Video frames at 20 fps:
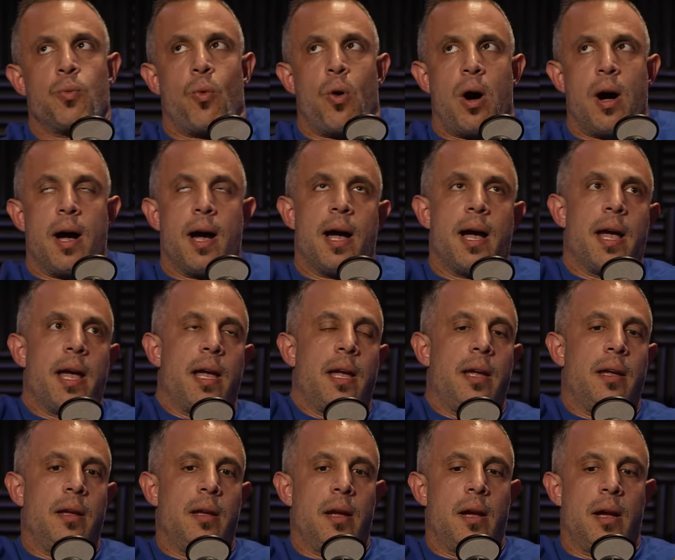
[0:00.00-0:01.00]
mm -hmm.
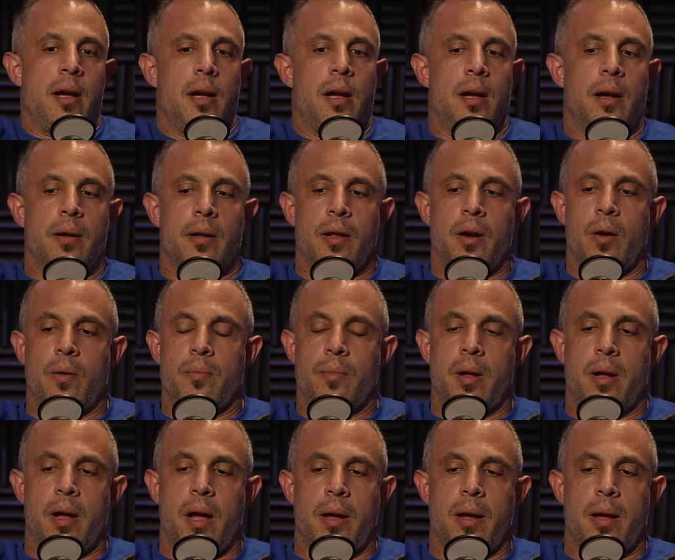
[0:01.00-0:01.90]
why, uh, you know,